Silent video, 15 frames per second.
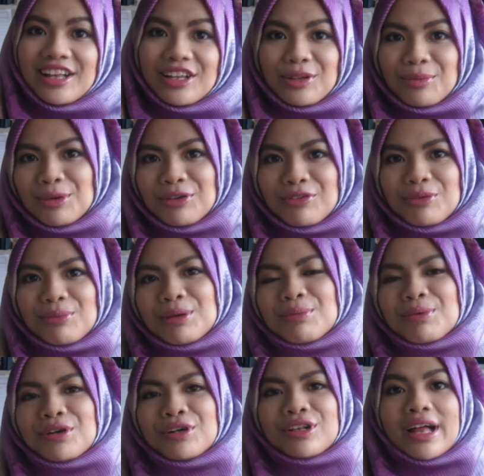Hello beautiful
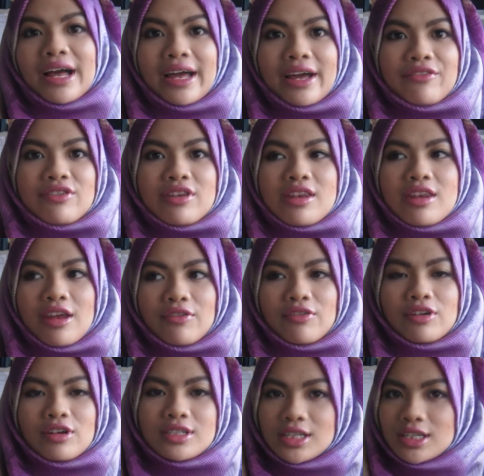people, I have
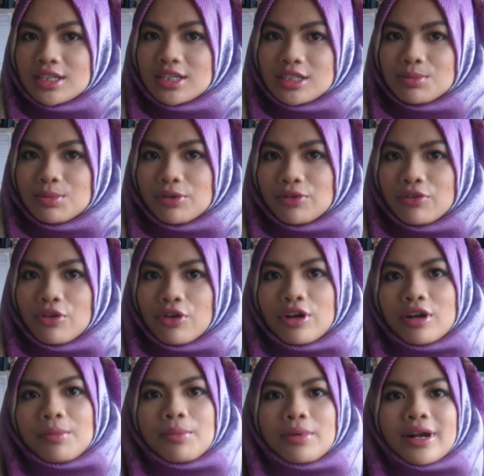never done this
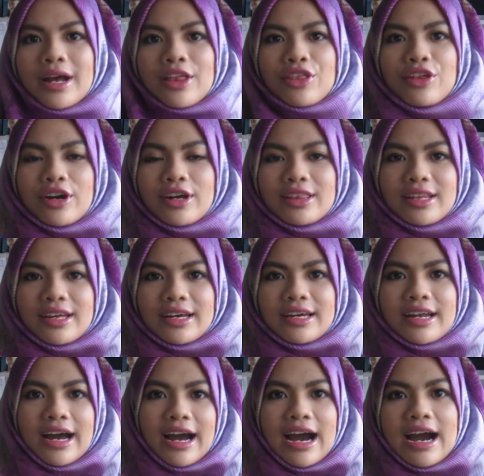before, but I thought
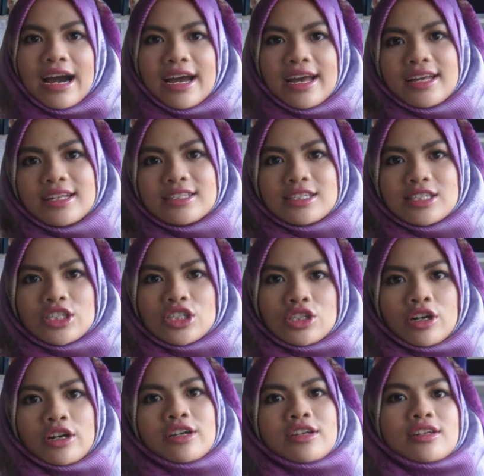that I'd
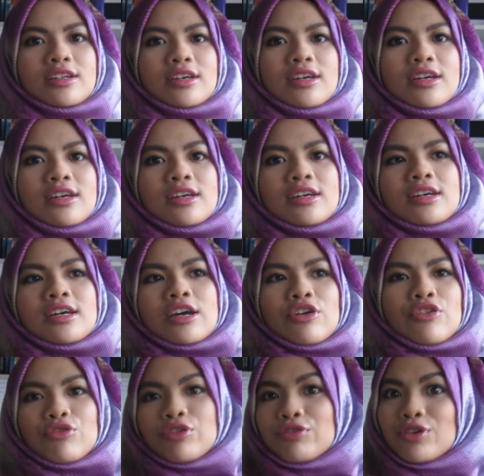start
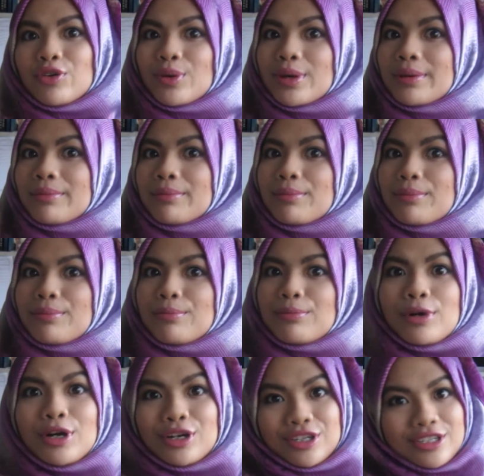reviewing
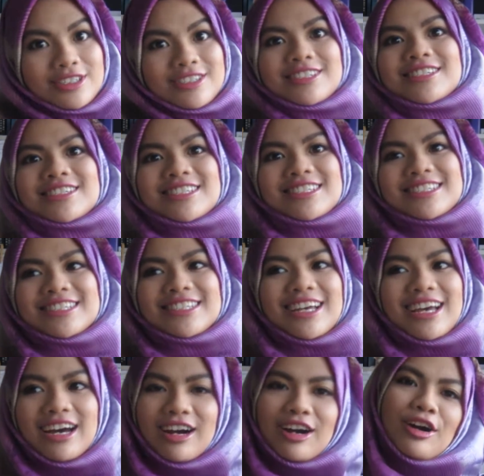books.
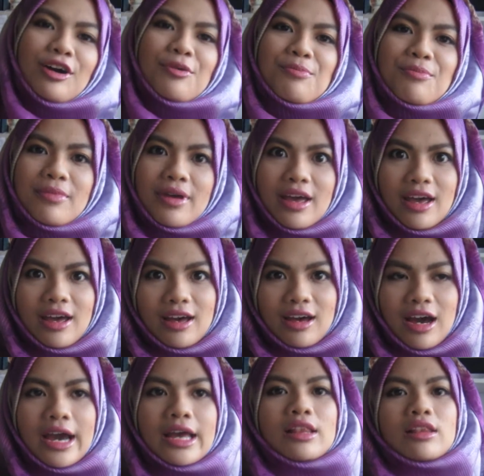
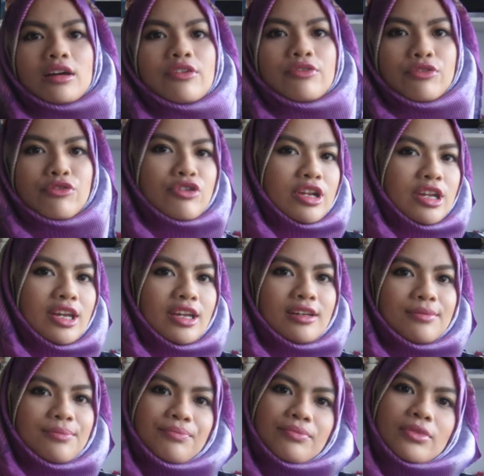I love
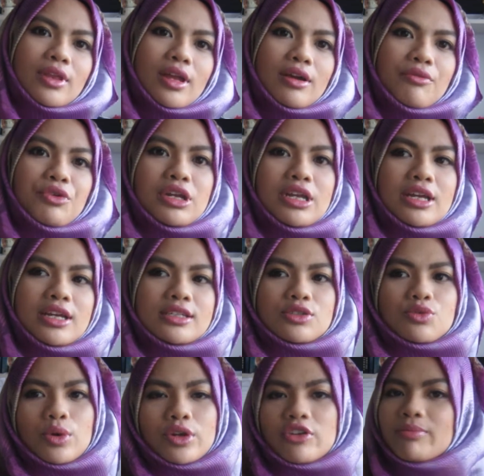reading. Reading
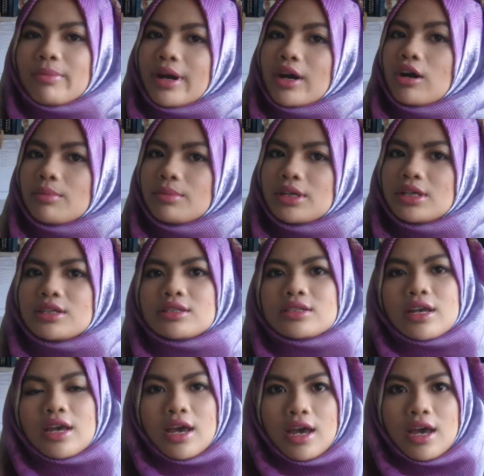is one of my hobbies,